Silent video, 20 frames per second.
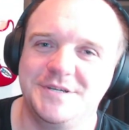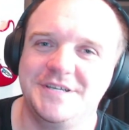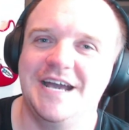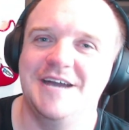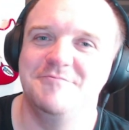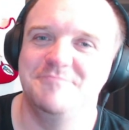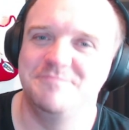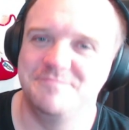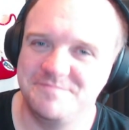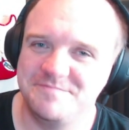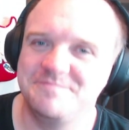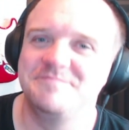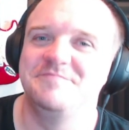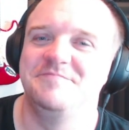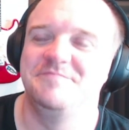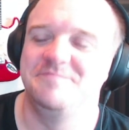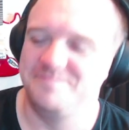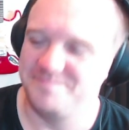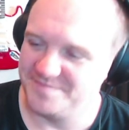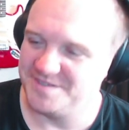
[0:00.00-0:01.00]
yeah.
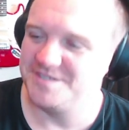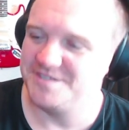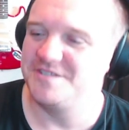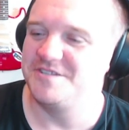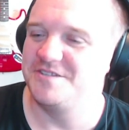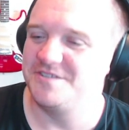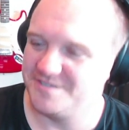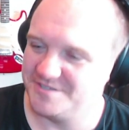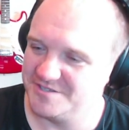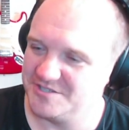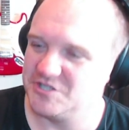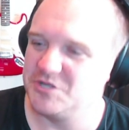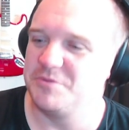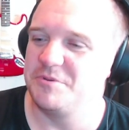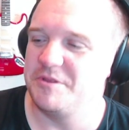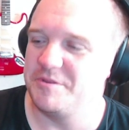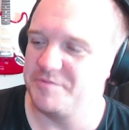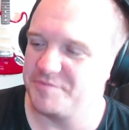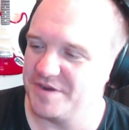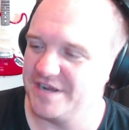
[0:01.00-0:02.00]

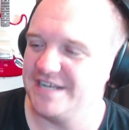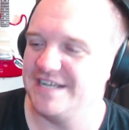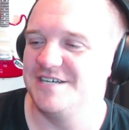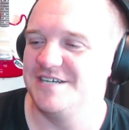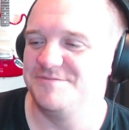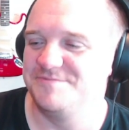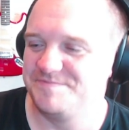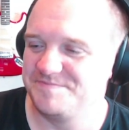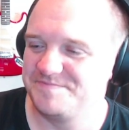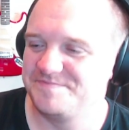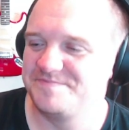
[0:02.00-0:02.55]
Don't let the breakdown.